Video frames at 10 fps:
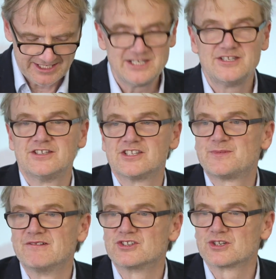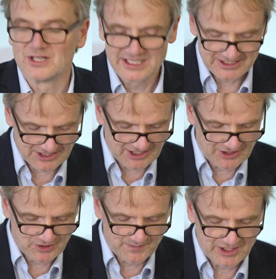Indian spiritual
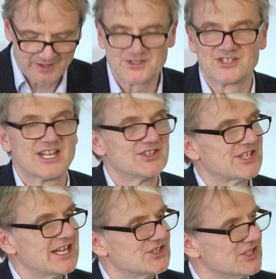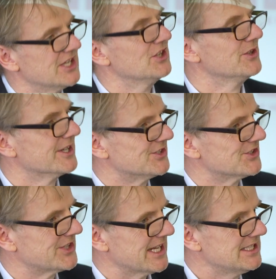leader who becomes a sensation in the United
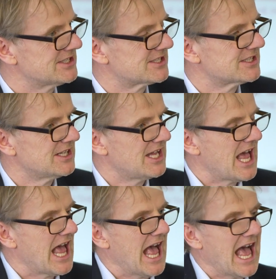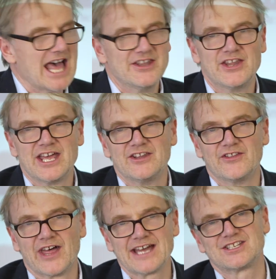States, and then
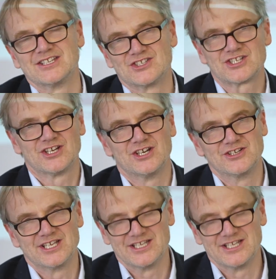that in turn